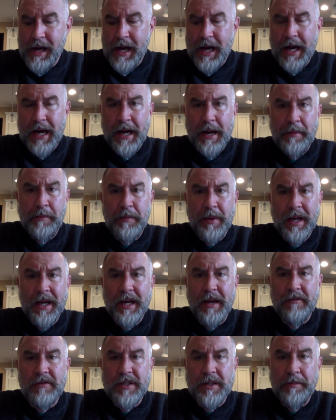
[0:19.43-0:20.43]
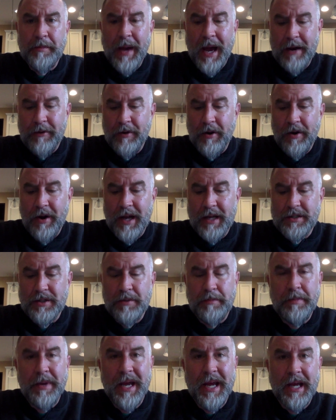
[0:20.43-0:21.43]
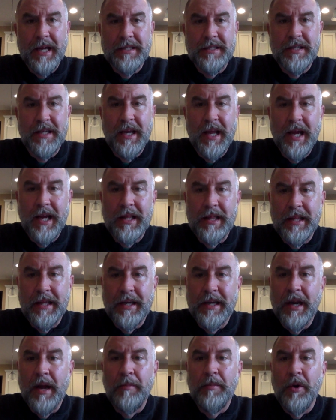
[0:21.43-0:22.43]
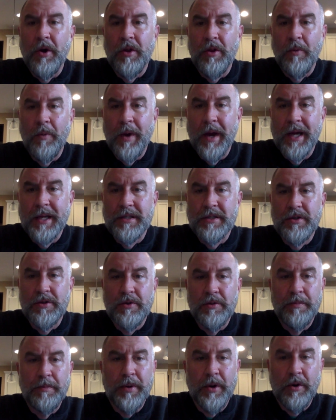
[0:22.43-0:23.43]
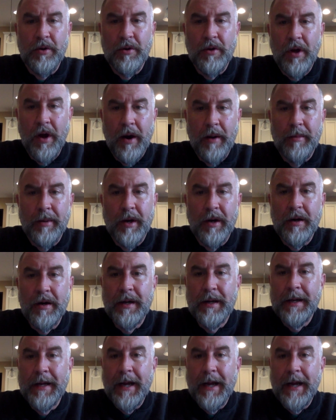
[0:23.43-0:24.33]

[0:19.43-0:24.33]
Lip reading: I'm going to give you some background on Japan today, leading up all the way to Pearl Harbor